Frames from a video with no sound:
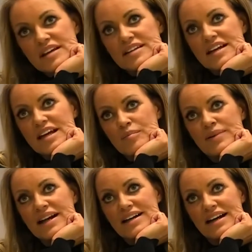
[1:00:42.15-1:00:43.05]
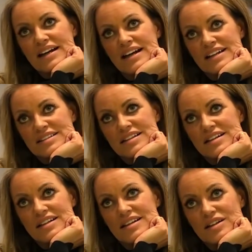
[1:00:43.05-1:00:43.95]
Then I came back. I ate
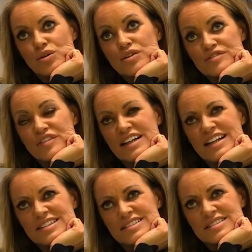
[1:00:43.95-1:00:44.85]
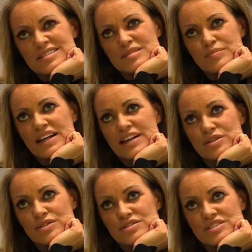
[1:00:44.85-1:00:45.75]
cornflakes,
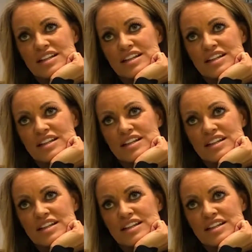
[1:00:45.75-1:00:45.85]
bagels.